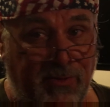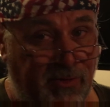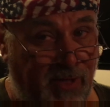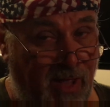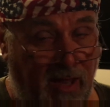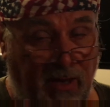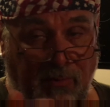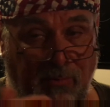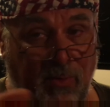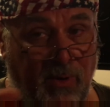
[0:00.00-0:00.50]

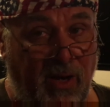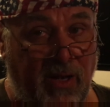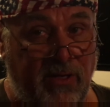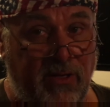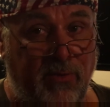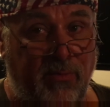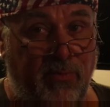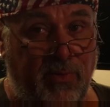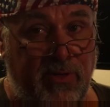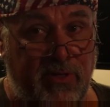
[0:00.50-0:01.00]
Like when I
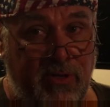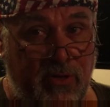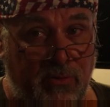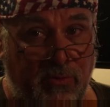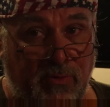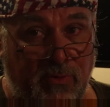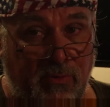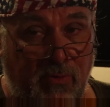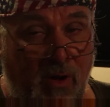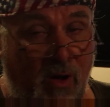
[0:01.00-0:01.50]
did
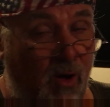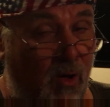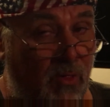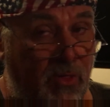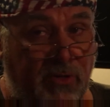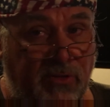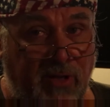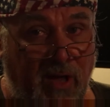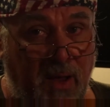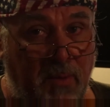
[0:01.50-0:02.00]
video all
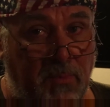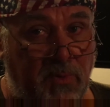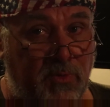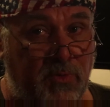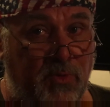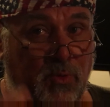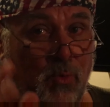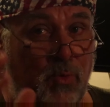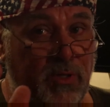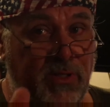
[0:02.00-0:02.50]
the time, it
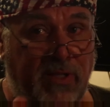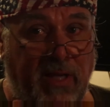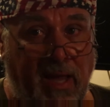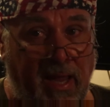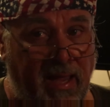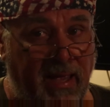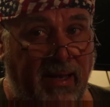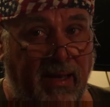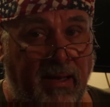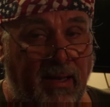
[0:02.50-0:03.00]
was always
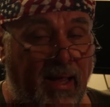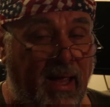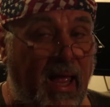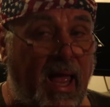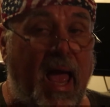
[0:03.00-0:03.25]
Canon.